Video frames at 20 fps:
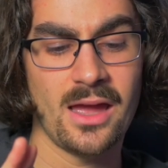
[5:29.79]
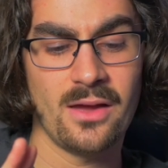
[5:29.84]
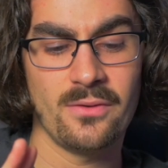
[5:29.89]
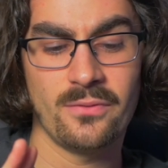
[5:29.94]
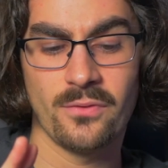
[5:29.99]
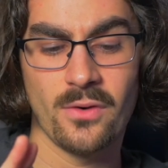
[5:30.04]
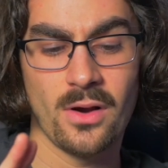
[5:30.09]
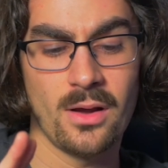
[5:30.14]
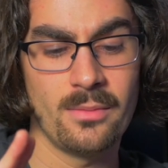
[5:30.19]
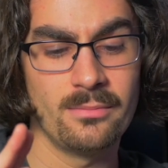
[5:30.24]

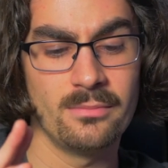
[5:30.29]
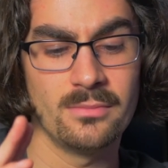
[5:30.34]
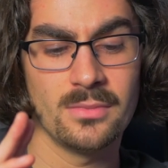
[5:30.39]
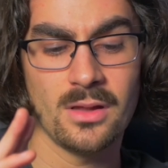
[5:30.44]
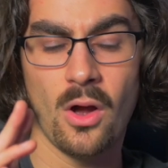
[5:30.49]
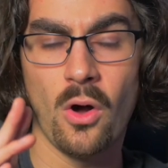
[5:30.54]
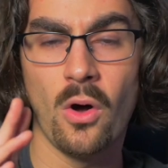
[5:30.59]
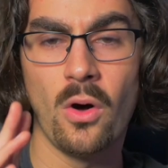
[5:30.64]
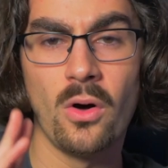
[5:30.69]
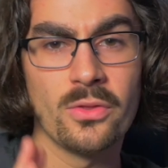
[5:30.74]
from
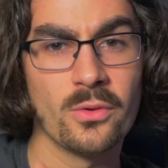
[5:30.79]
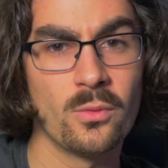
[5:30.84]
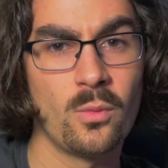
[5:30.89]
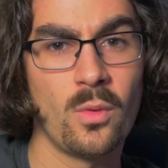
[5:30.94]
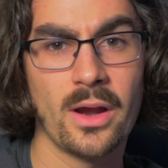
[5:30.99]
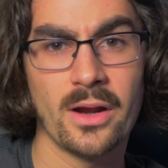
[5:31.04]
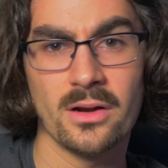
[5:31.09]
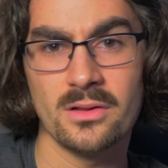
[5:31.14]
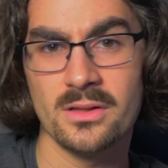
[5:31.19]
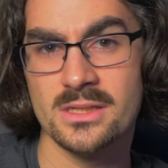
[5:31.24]
all the
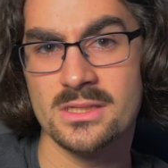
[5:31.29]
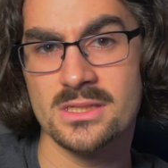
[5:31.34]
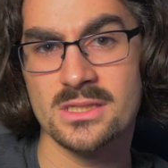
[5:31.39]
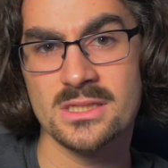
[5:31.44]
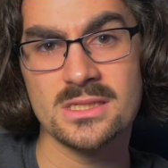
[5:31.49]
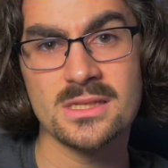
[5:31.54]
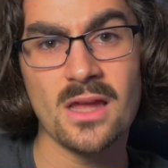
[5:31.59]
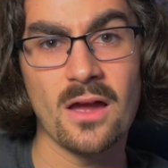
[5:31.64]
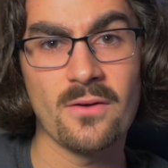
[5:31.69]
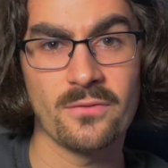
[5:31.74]
wireless
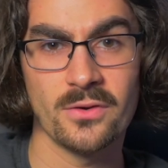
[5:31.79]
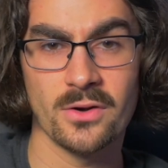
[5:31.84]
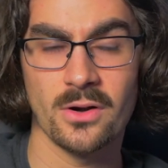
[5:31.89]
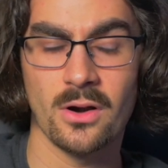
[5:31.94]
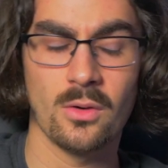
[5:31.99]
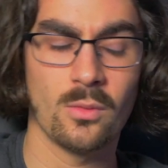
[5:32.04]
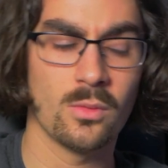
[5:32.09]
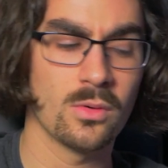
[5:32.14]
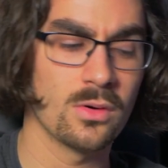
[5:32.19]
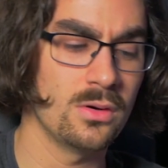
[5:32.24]
stuff in
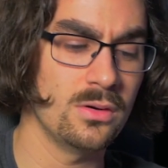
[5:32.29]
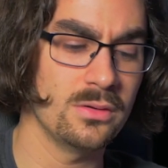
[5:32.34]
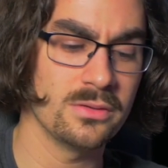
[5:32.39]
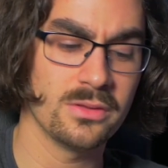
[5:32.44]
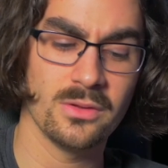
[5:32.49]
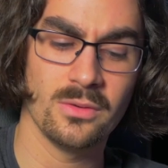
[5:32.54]
our world,